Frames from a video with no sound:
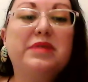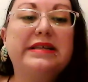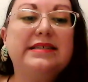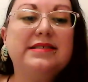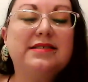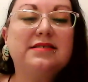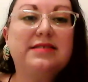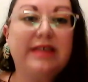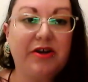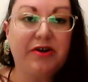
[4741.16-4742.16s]
please
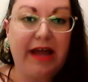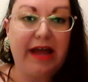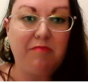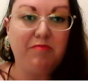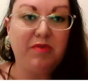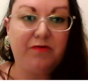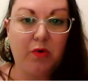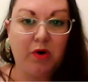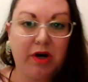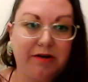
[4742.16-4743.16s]
say your name
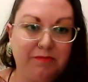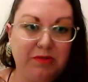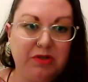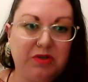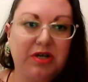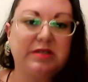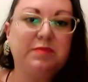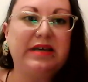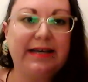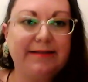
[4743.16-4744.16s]
before you start
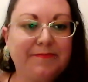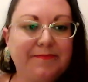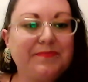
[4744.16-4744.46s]
speaking.